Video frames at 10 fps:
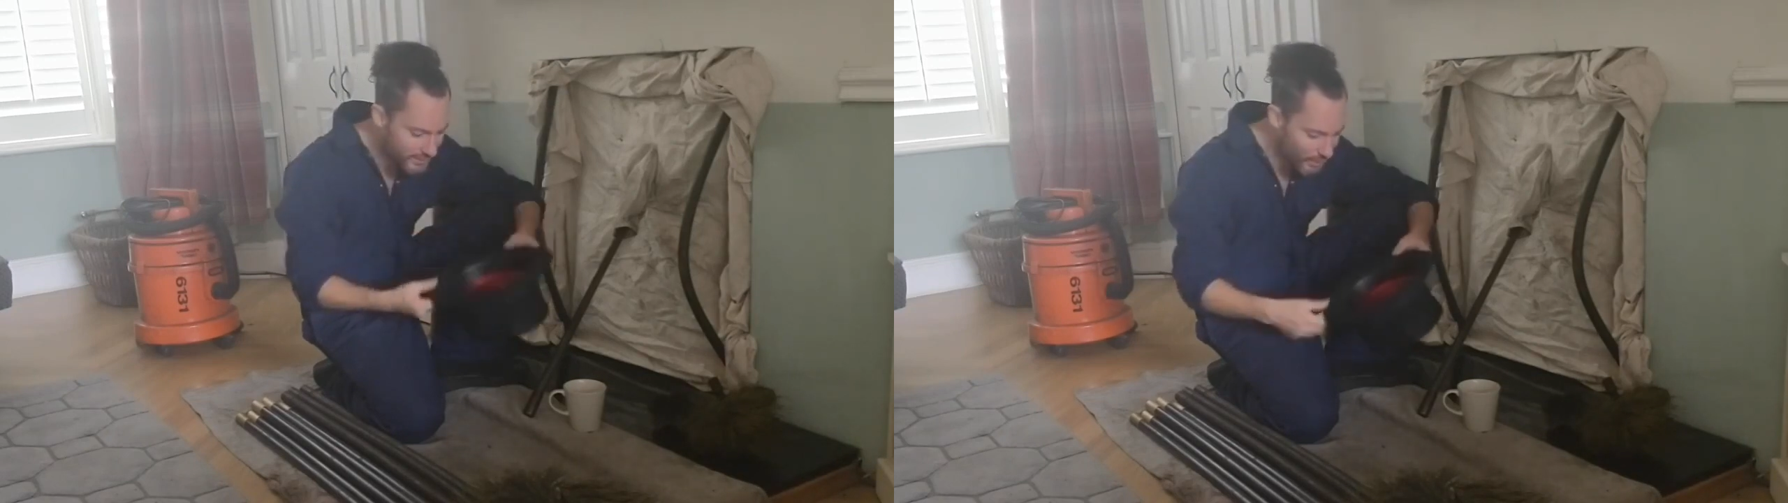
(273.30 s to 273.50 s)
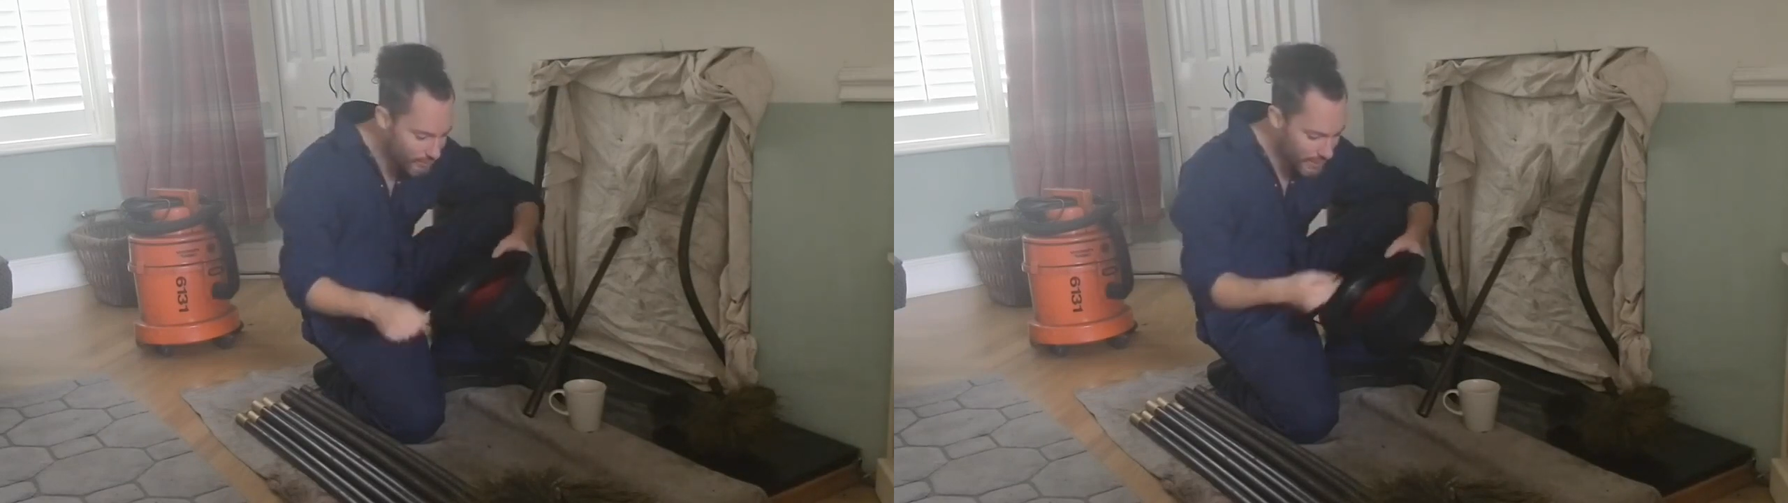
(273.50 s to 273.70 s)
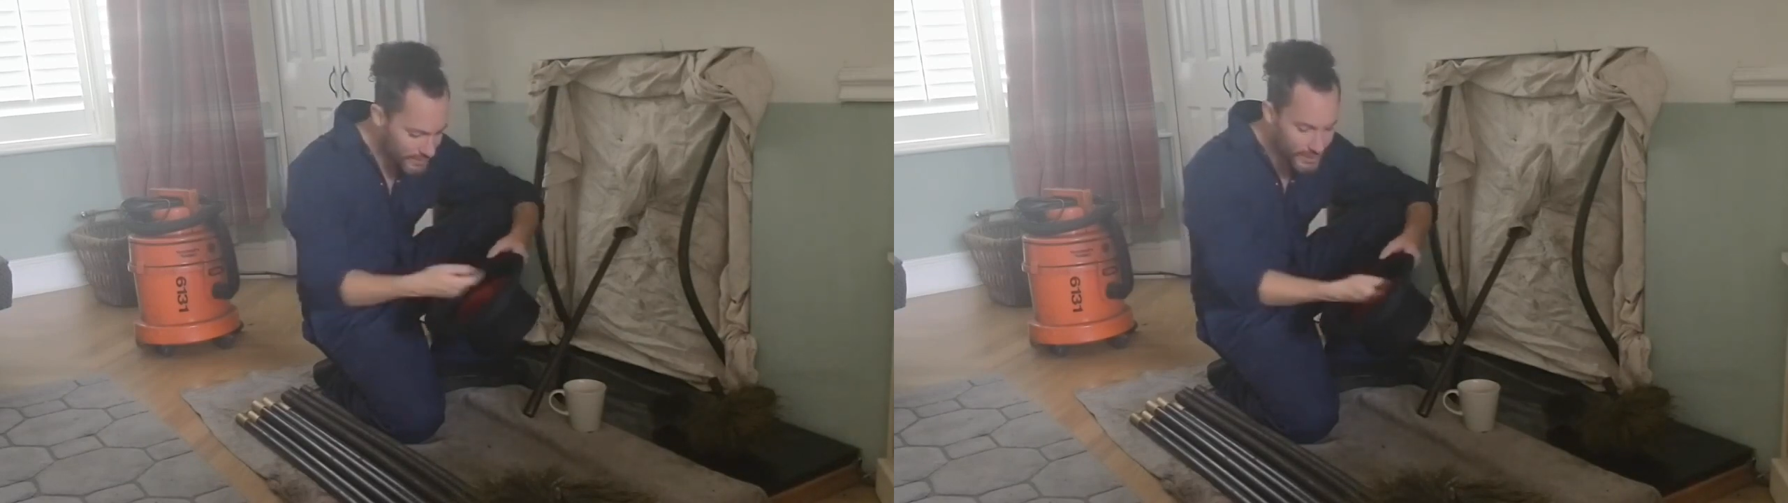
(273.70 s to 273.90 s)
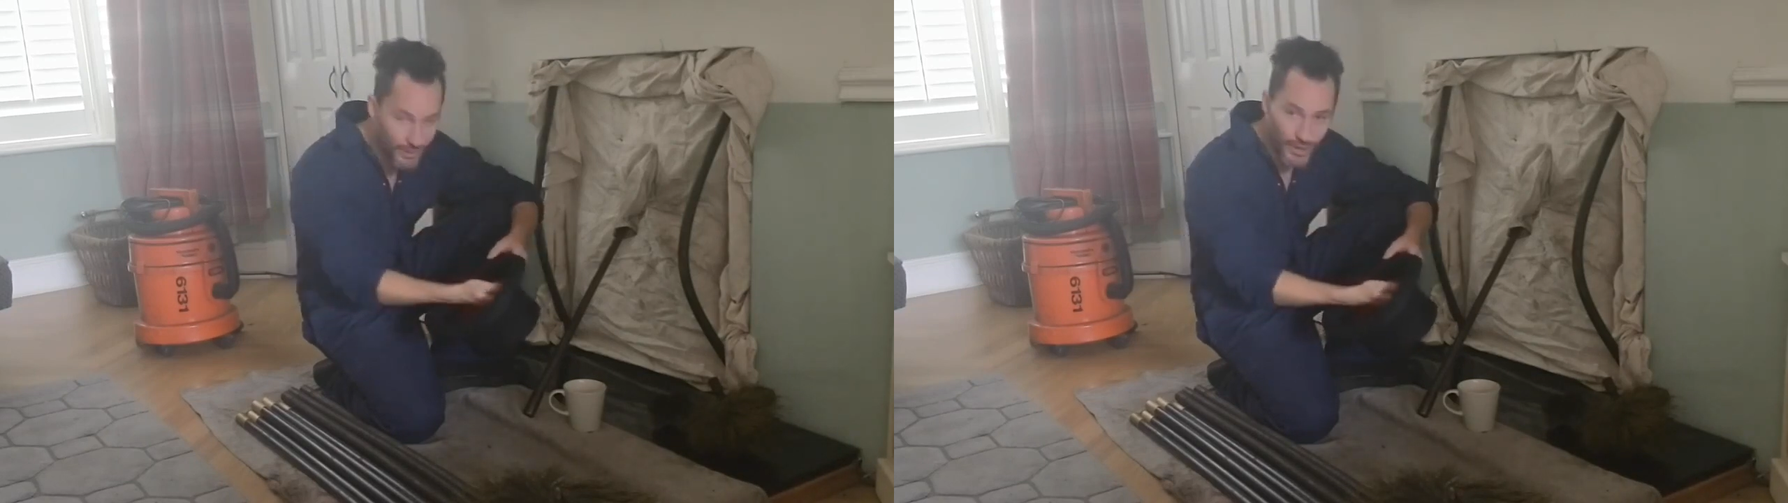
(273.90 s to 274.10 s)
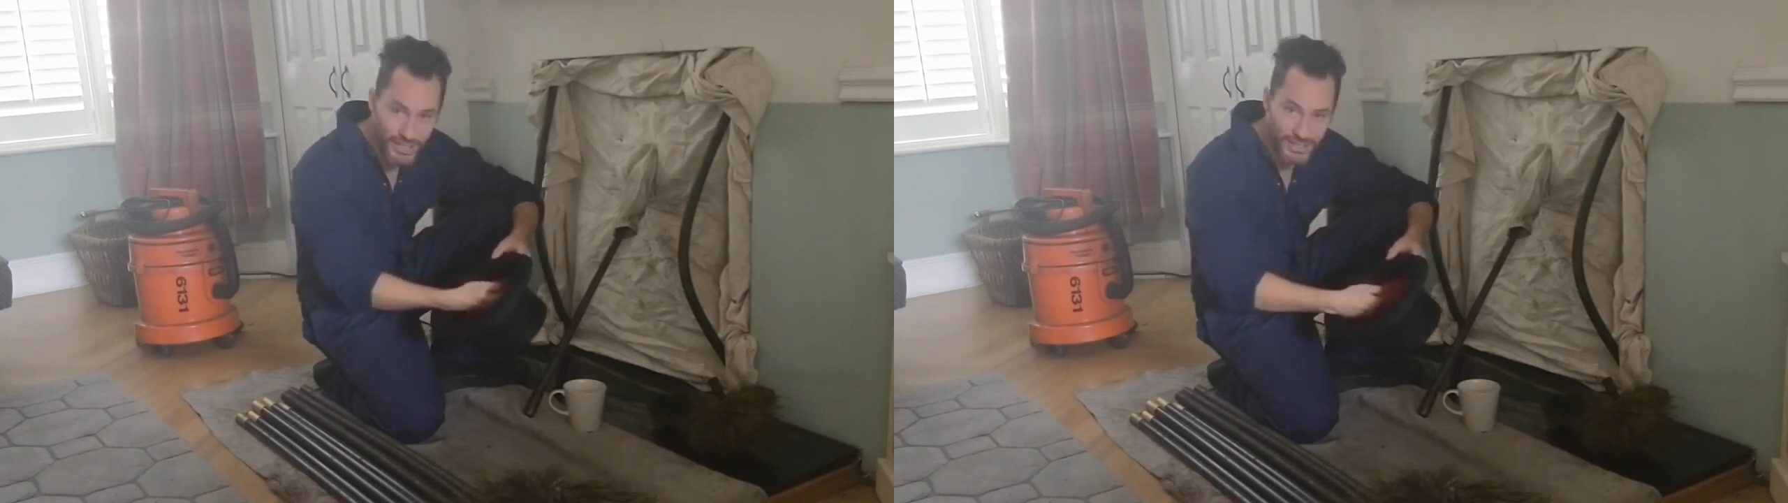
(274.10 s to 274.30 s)
so round the
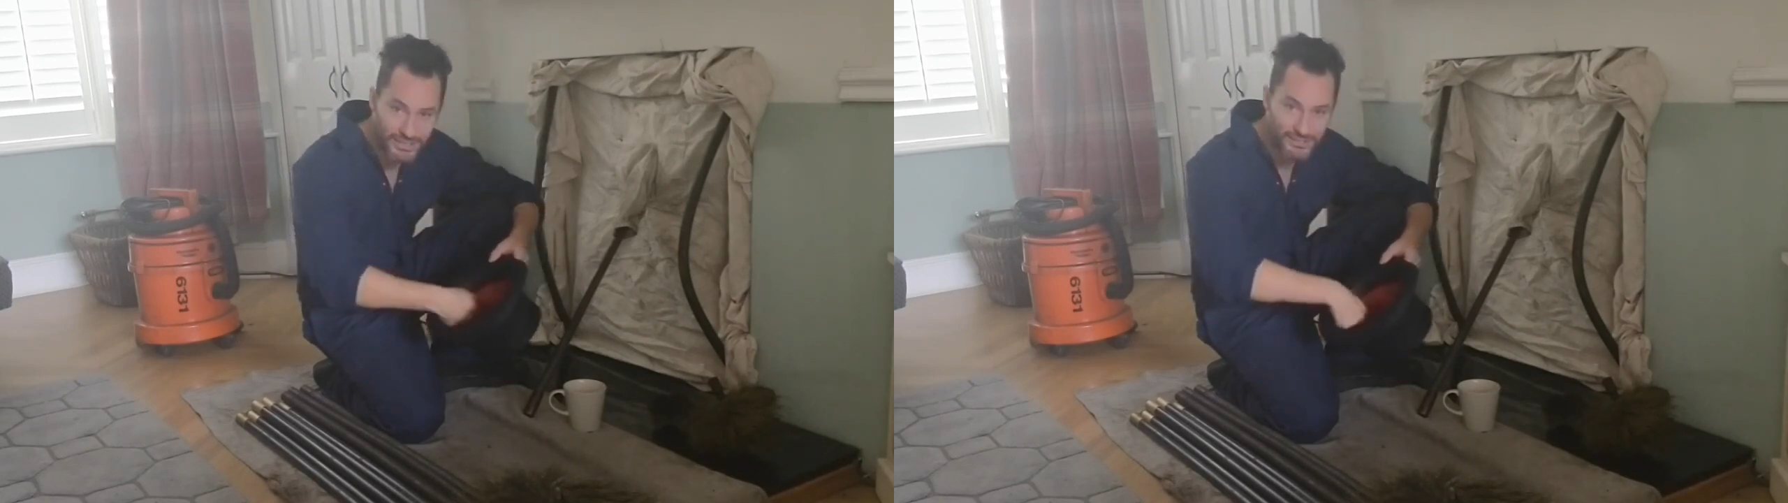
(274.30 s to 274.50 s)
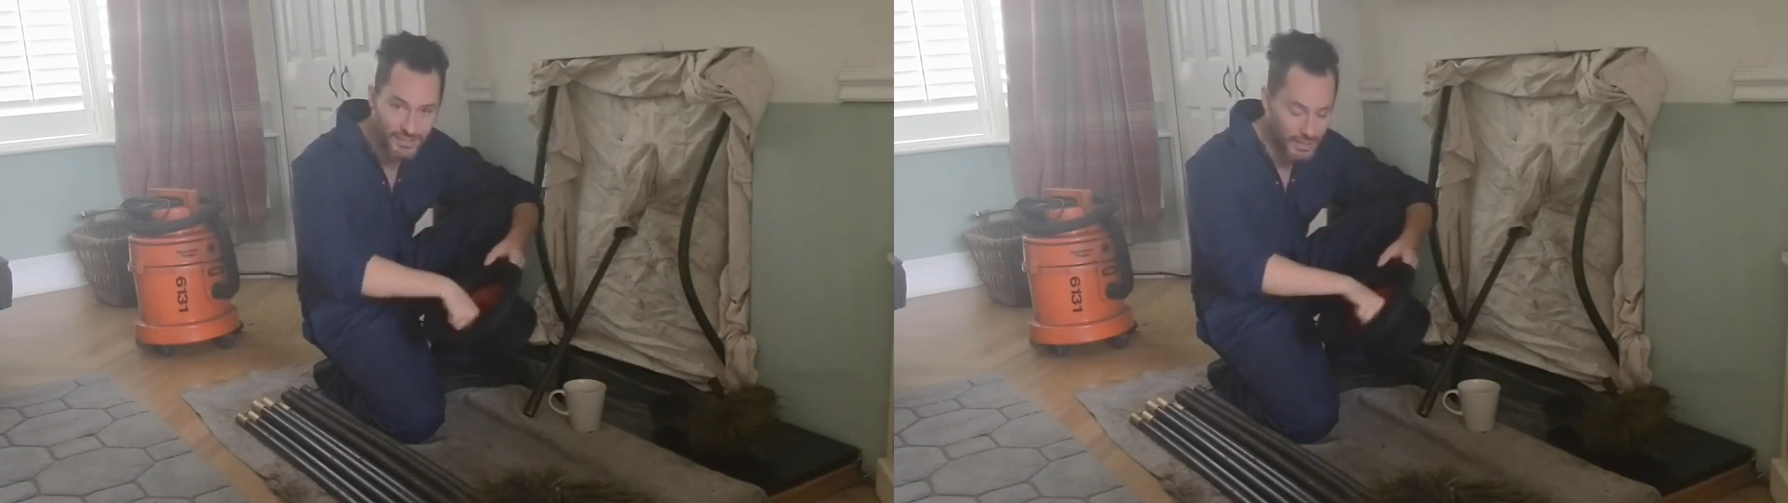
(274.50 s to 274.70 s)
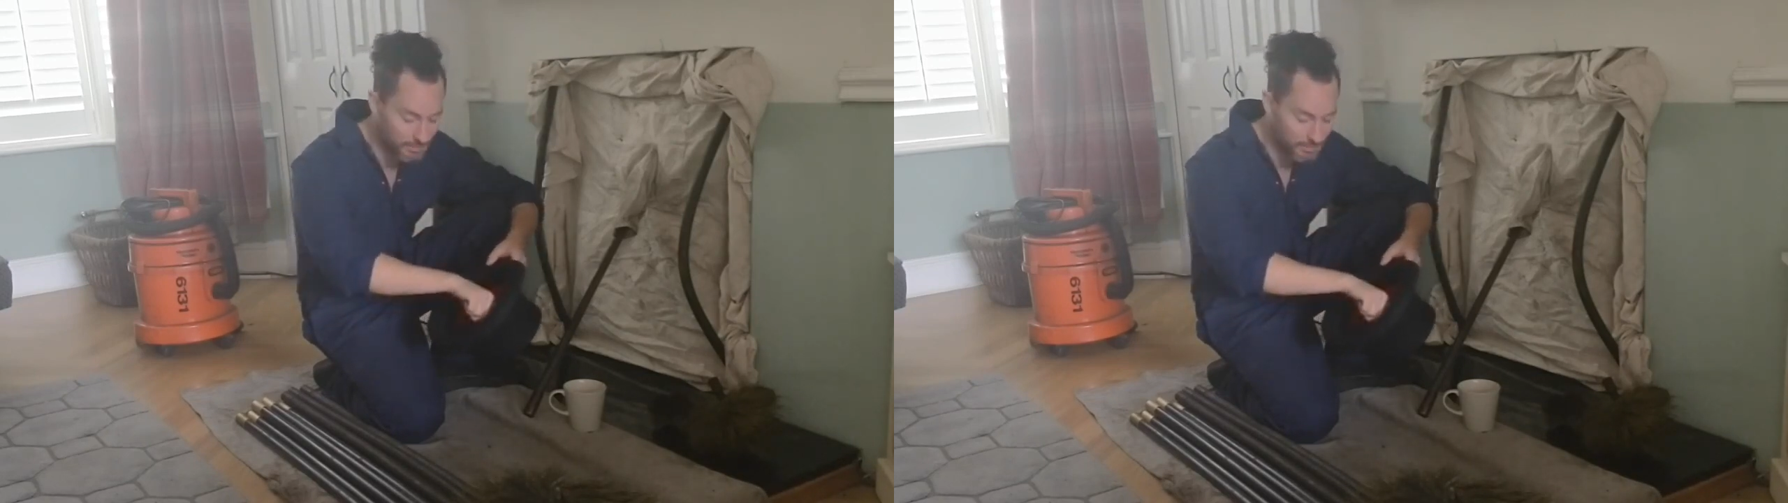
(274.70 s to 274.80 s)
line, and